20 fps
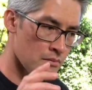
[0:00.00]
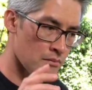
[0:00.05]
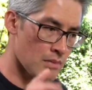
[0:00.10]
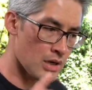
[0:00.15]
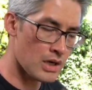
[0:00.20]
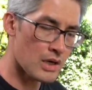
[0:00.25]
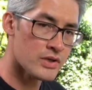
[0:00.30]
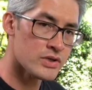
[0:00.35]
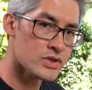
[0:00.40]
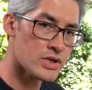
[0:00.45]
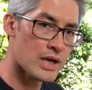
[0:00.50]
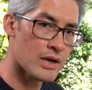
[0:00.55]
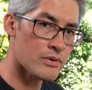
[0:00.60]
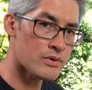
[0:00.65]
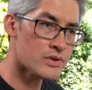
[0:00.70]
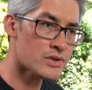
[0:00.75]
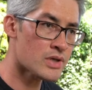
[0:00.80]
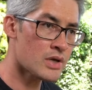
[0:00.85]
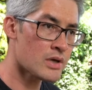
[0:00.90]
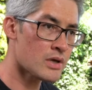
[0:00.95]
My lunch
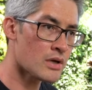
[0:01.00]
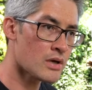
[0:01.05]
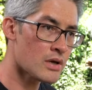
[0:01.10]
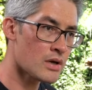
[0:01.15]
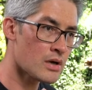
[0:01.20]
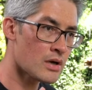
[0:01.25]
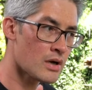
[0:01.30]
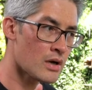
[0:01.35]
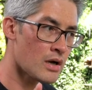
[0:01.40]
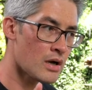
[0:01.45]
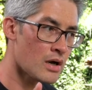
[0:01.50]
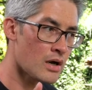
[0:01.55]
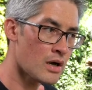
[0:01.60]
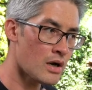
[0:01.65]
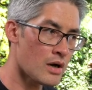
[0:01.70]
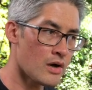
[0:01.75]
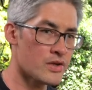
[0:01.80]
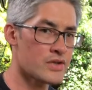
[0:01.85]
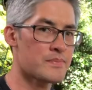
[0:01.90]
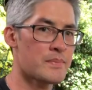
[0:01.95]
hours
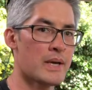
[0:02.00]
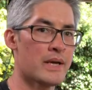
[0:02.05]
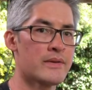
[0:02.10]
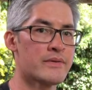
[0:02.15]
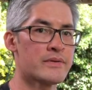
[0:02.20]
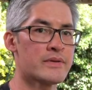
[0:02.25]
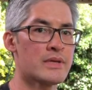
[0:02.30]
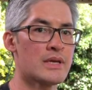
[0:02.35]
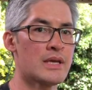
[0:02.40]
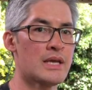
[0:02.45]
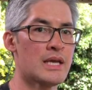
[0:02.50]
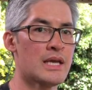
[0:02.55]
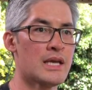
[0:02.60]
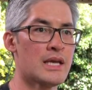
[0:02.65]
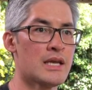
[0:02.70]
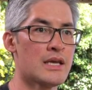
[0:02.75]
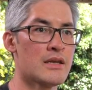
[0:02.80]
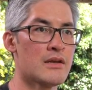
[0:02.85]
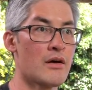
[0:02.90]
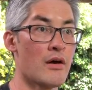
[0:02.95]
I spend
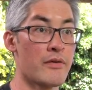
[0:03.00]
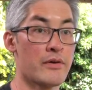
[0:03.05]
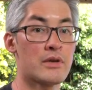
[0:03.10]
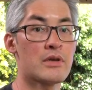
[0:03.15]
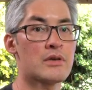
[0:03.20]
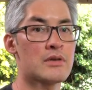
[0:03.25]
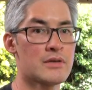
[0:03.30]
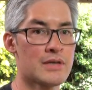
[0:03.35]
in either